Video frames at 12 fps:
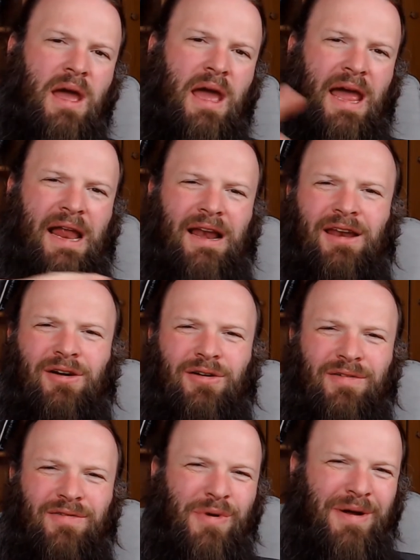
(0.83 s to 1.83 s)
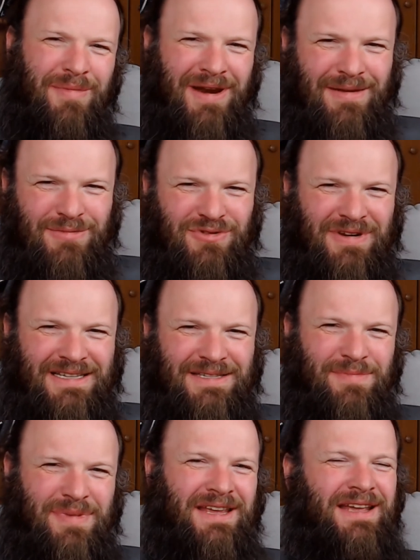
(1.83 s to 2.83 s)
Hello everyone, my name is Alex
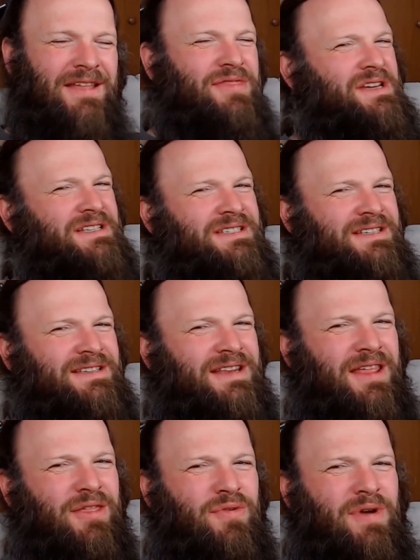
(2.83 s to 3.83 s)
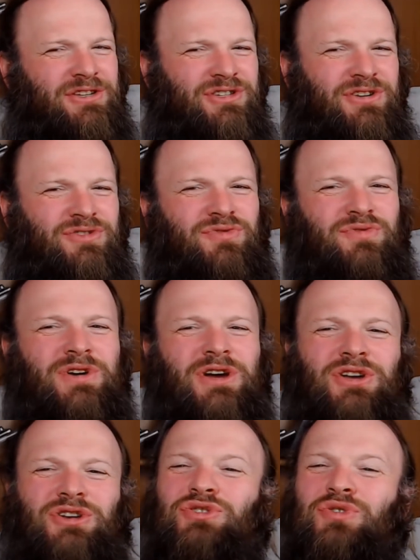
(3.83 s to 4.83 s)
and Panic, and this is another reaction to
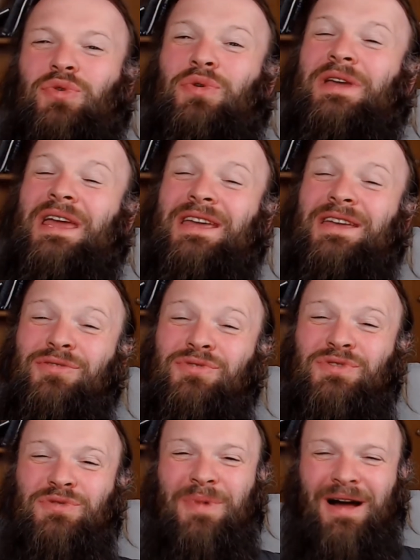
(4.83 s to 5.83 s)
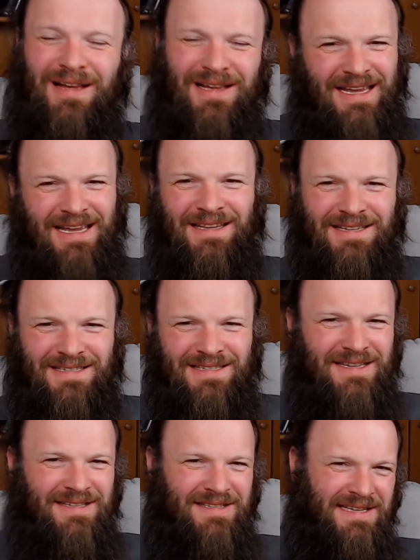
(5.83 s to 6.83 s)
Shokugeki no Souma. It is
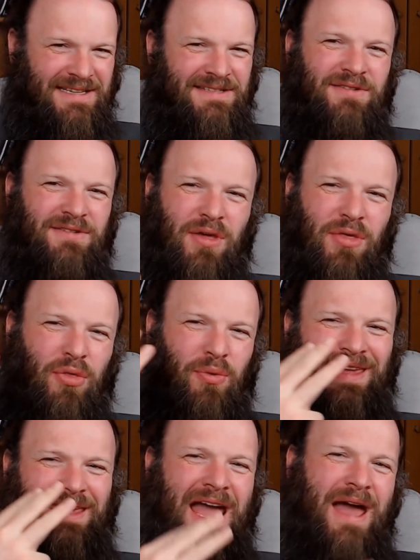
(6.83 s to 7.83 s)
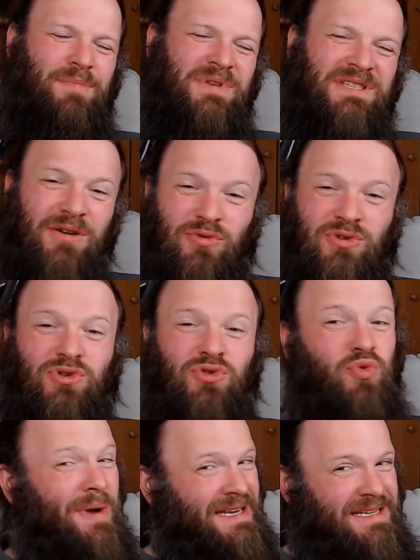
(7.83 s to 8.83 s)
season 3, episode
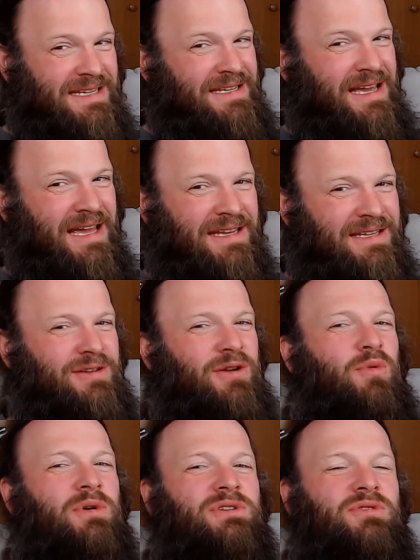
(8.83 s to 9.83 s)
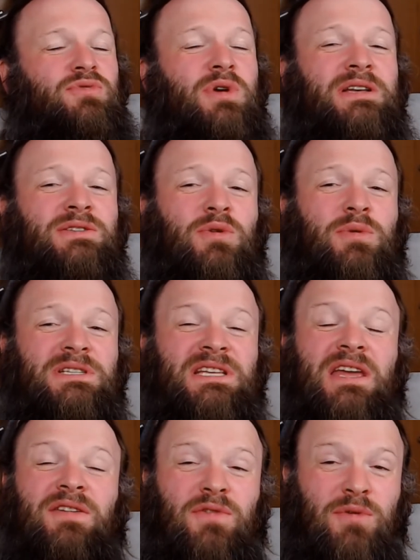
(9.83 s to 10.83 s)
20. And you know what to do as always
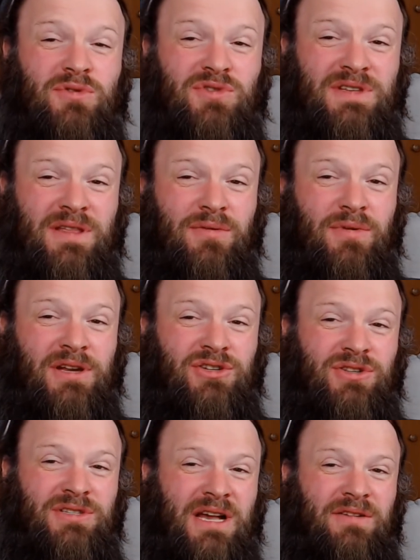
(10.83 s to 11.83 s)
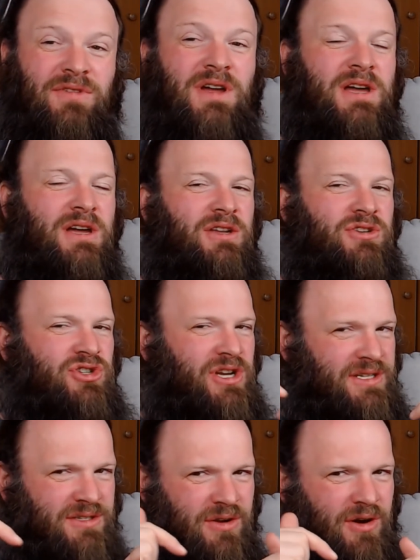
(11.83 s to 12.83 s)
if you want to see the reaction itself.
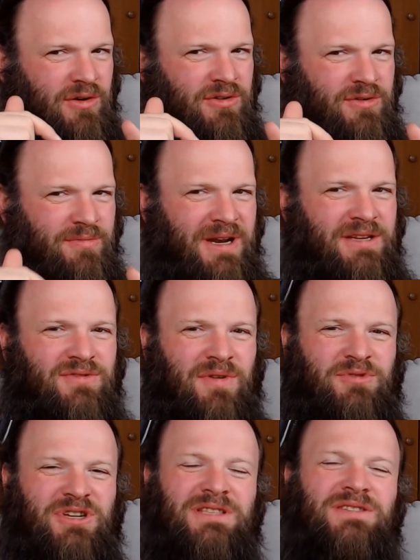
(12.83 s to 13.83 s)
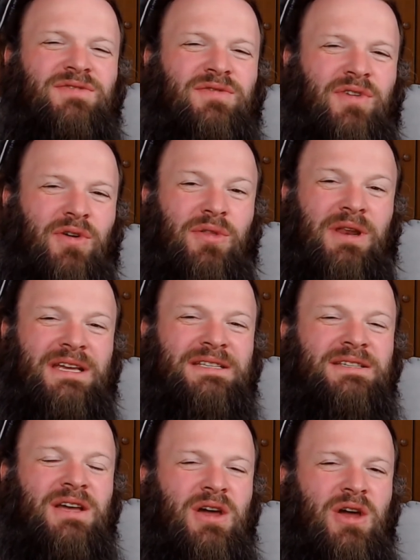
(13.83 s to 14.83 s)
Just go down to my descriptions, follow the
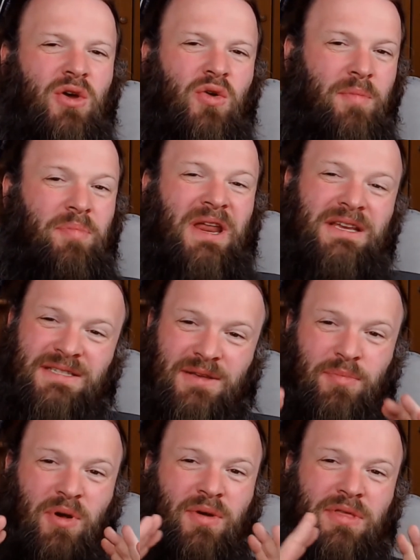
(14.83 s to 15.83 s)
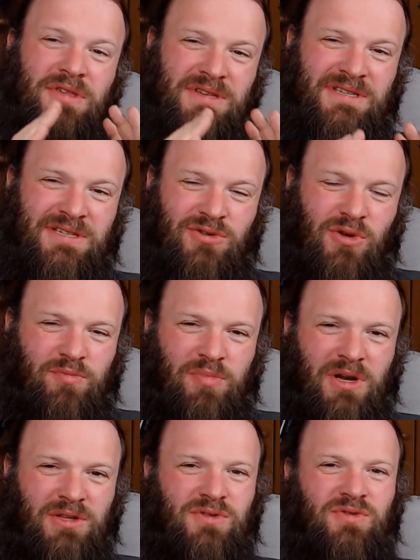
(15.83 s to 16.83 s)
links, replace the parentheses dot
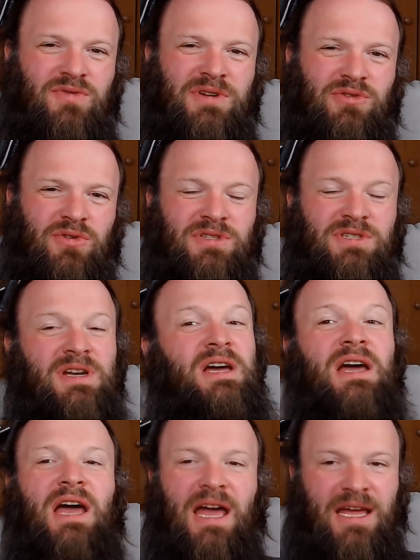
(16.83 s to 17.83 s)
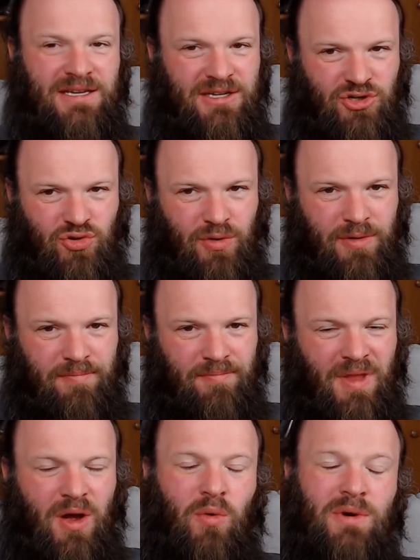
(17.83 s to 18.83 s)
parts with real dots, and enjoy.
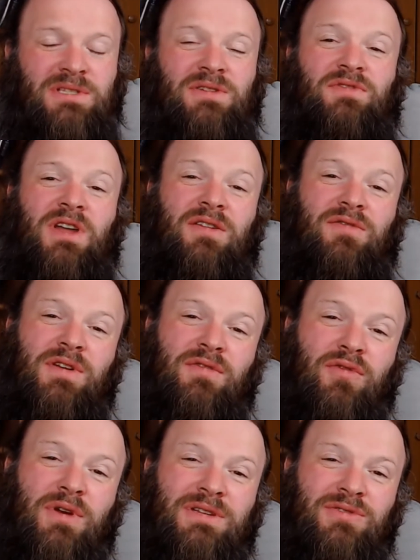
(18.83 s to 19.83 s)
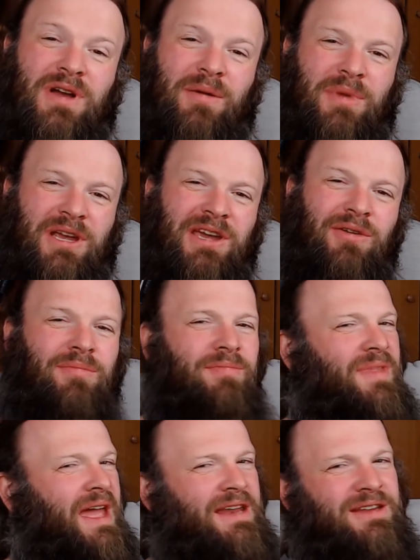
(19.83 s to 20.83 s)
Once you've done, feel free to come back here
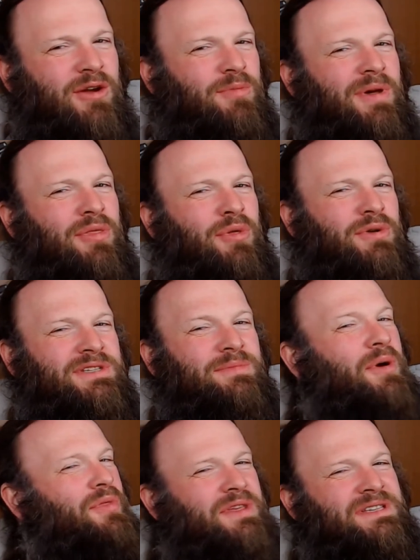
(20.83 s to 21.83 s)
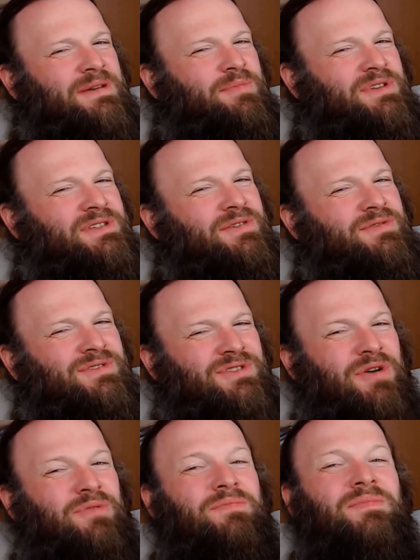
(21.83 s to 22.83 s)
and hear my thoughts about this episode.
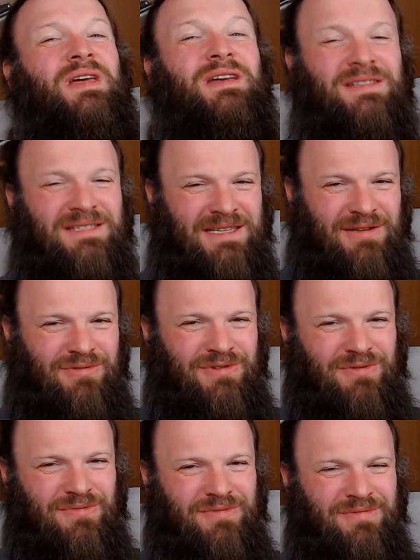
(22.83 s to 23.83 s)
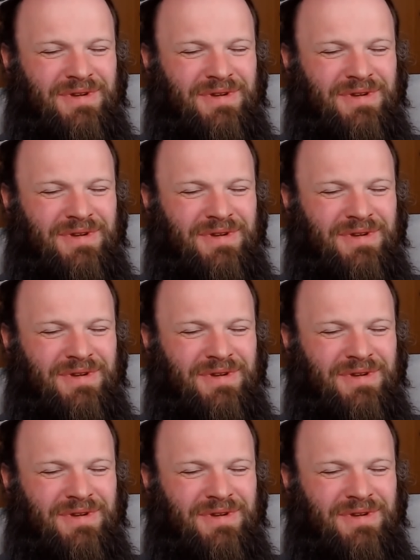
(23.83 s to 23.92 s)
So, see you soon.